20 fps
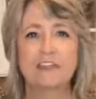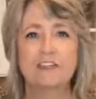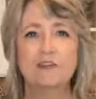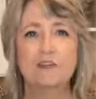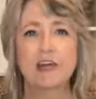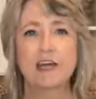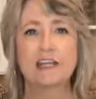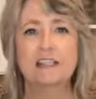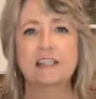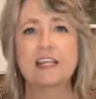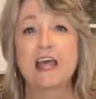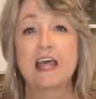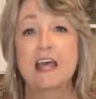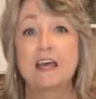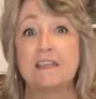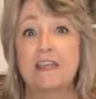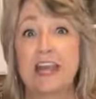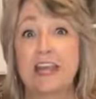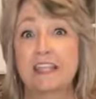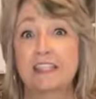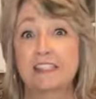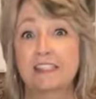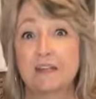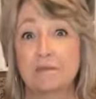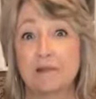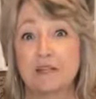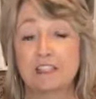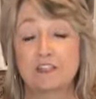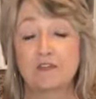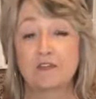You guys, thanks
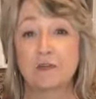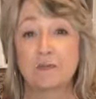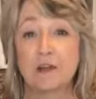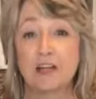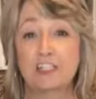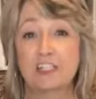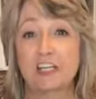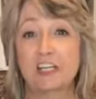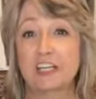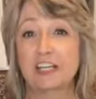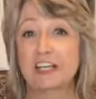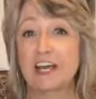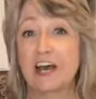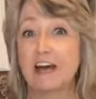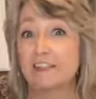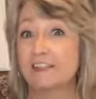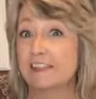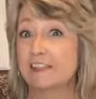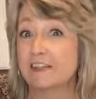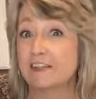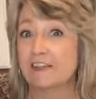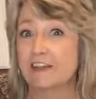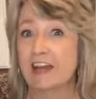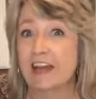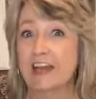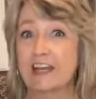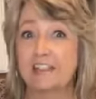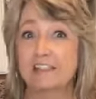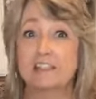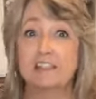so much for watching. I'll see you
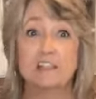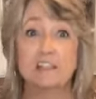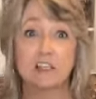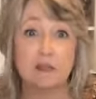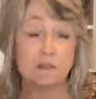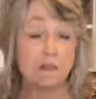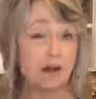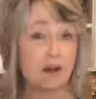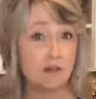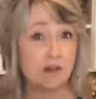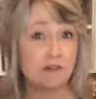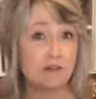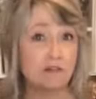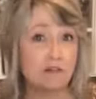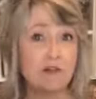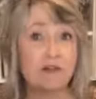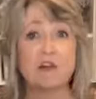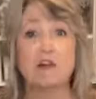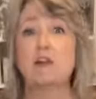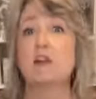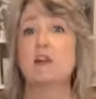guys tomorrow